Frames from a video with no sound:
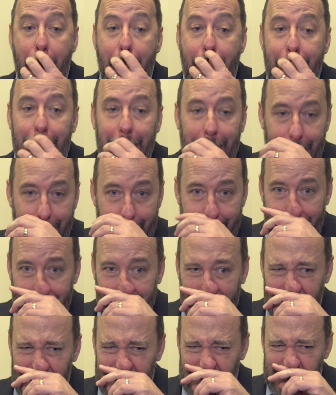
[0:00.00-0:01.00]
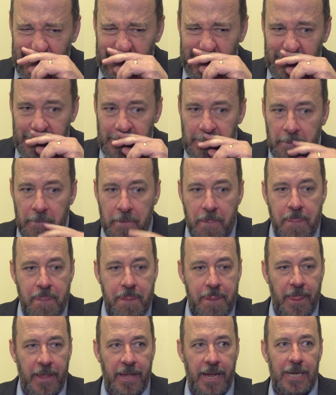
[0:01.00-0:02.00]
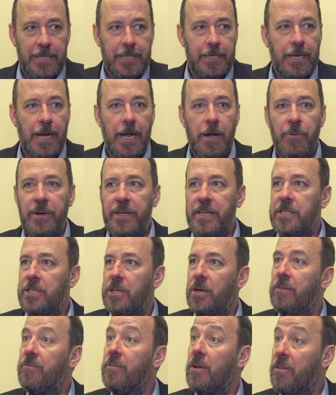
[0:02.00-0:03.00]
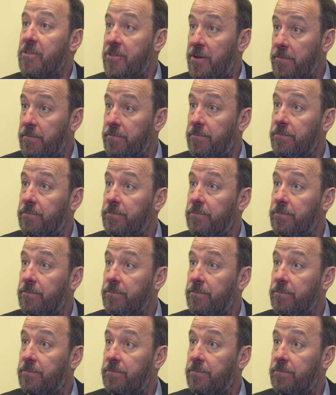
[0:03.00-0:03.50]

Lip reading: And yesterday we deserved nothing.